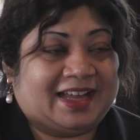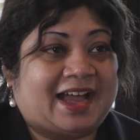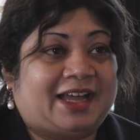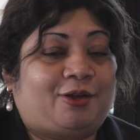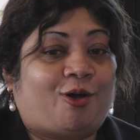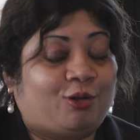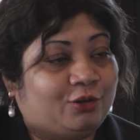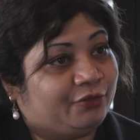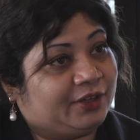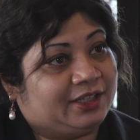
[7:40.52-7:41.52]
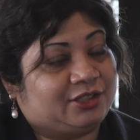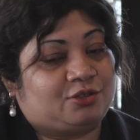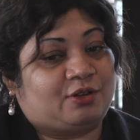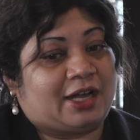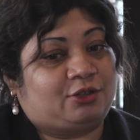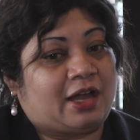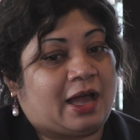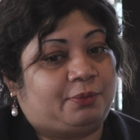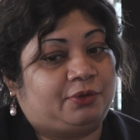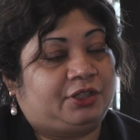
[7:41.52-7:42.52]
and all of it, it you know, had to
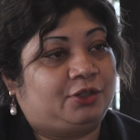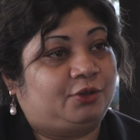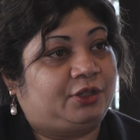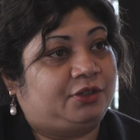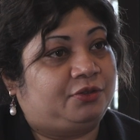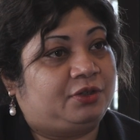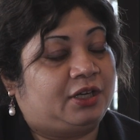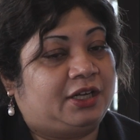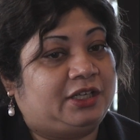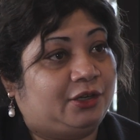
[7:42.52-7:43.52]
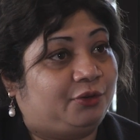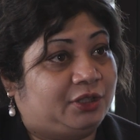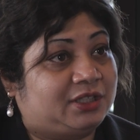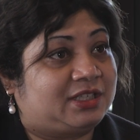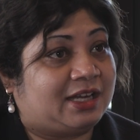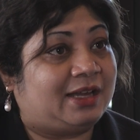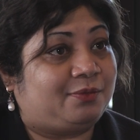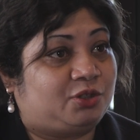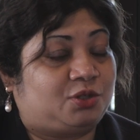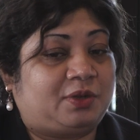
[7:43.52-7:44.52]
happen you know in a uh, near real
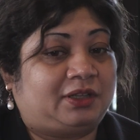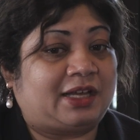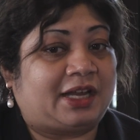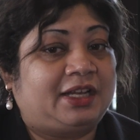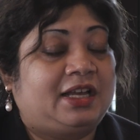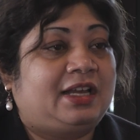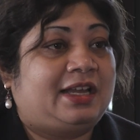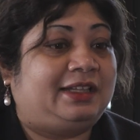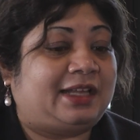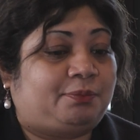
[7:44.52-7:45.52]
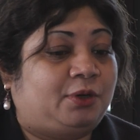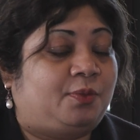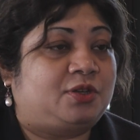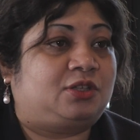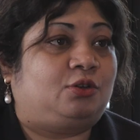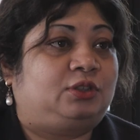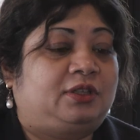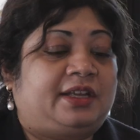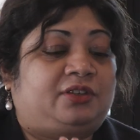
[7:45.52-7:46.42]
time which means that in that purpose you know the